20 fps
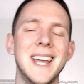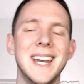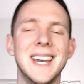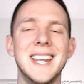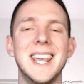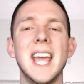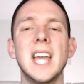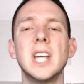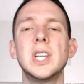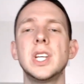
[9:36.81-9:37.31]

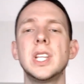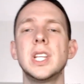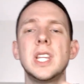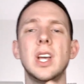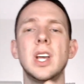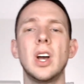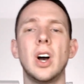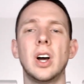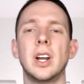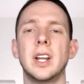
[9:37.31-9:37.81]
engaging
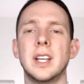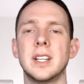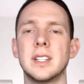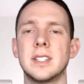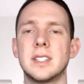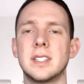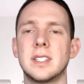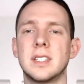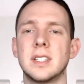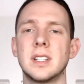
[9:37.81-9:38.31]
the
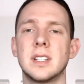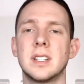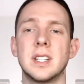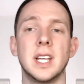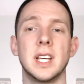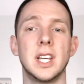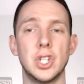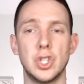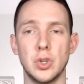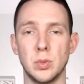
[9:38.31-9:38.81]
audience to
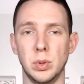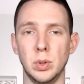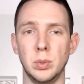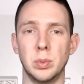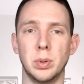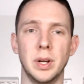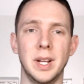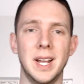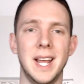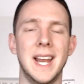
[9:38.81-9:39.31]
get your
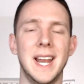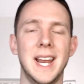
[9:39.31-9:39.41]
blueprint,